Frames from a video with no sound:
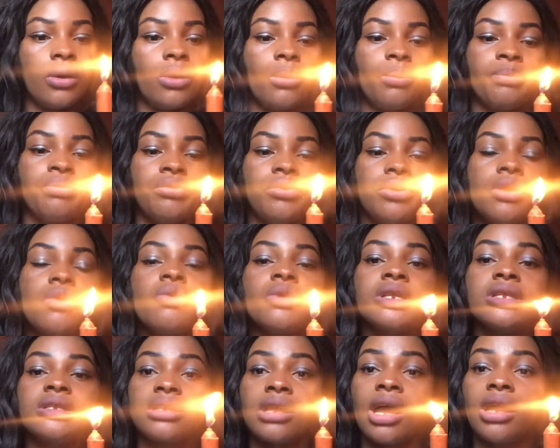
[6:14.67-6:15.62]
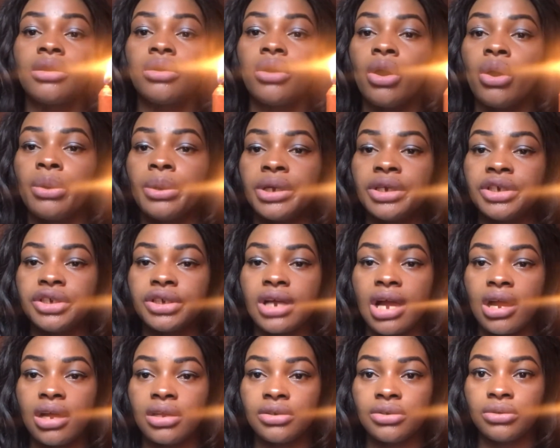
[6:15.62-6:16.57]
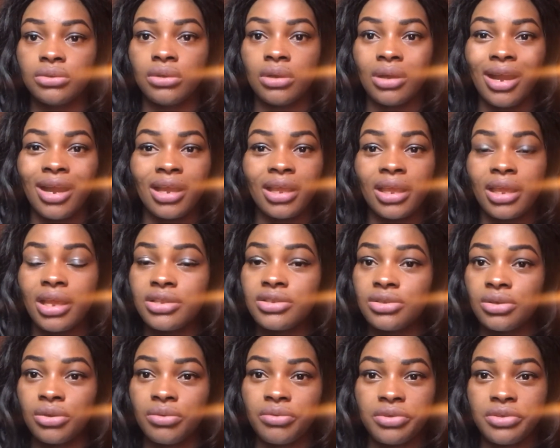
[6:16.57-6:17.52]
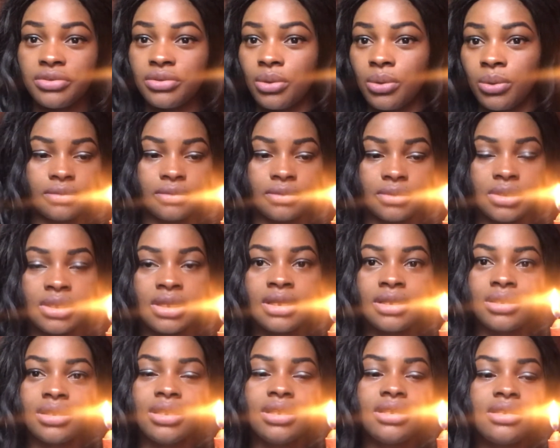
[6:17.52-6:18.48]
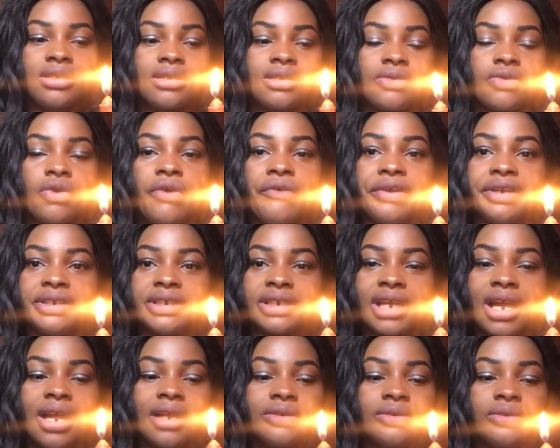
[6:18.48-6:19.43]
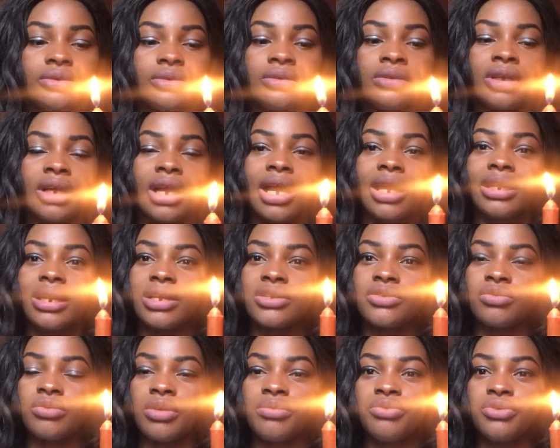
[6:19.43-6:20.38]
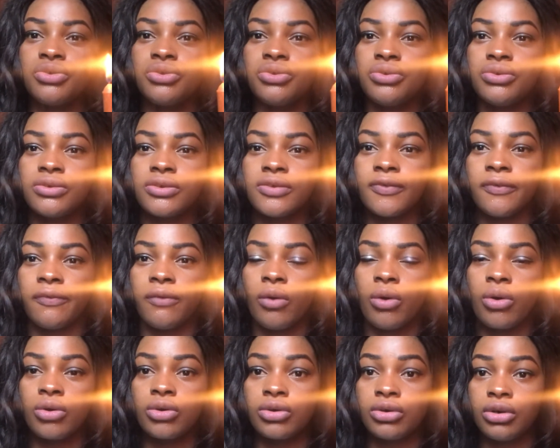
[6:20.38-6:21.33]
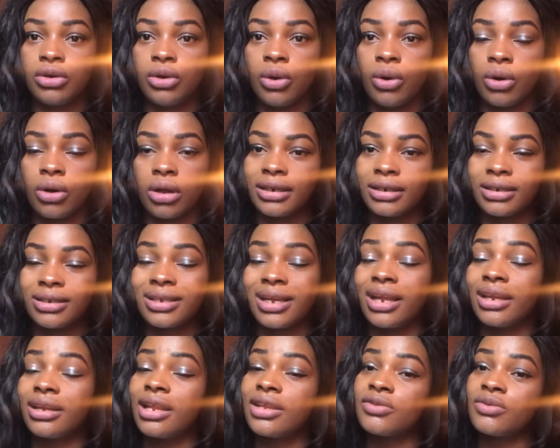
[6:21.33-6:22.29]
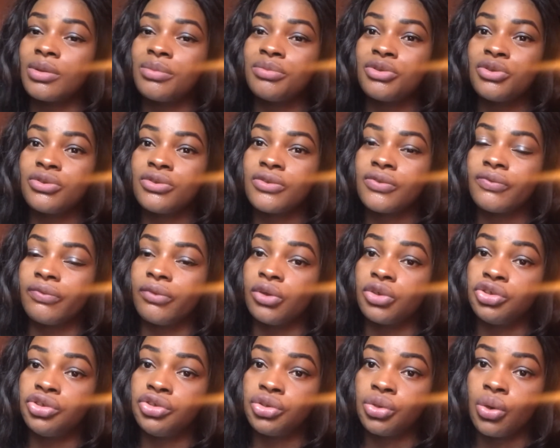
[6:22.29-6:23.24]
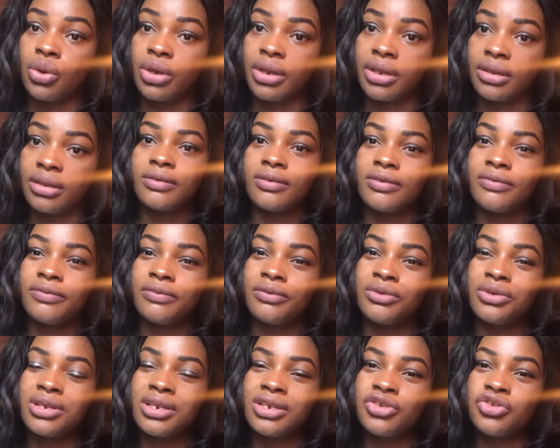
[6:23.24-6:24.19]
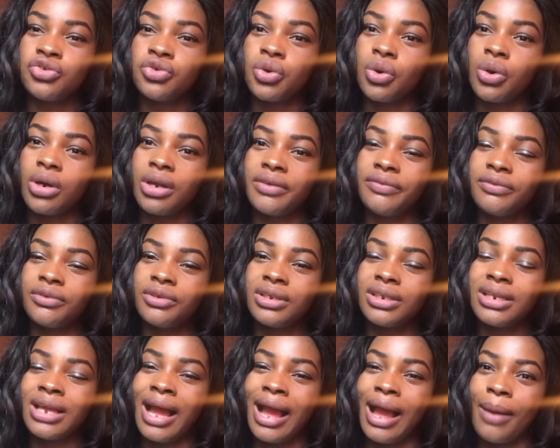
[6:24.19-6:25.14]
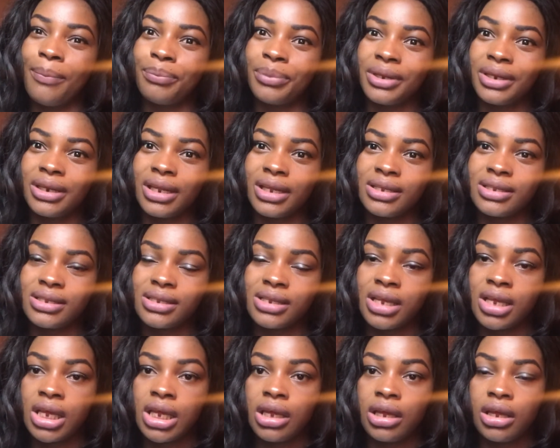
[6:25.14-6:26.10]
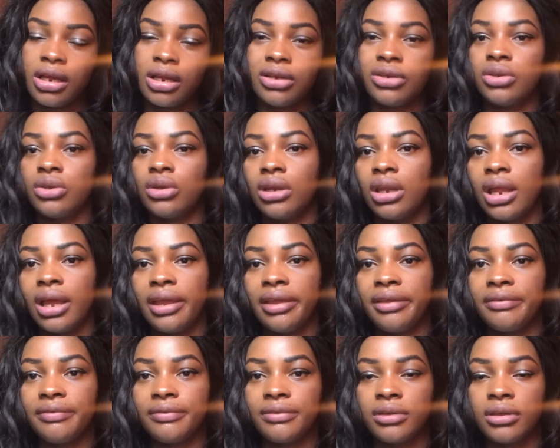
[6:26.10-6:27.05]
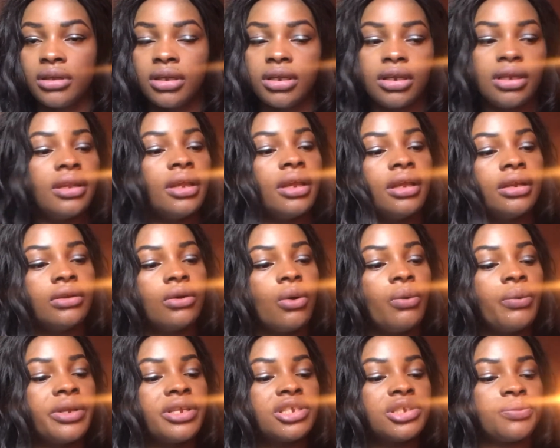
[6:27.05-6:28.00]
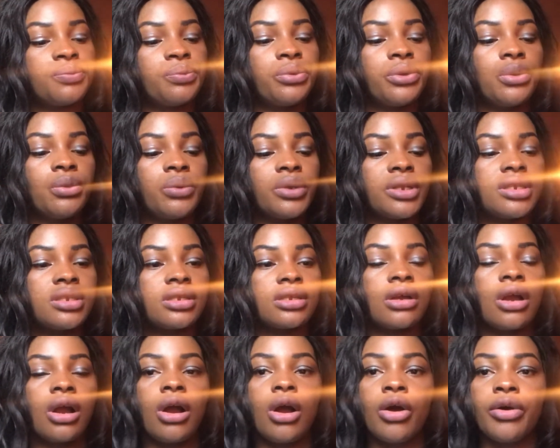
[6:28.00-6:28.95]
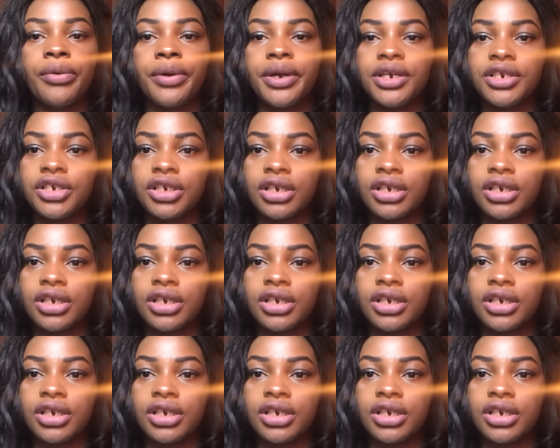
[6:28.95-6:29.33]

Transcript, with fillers: pray with an orange candle and get your results. This orange candle can as well be used for good luck. It can as well be used for joy. If you need joy, if you need happiness in your life, then always pray with orange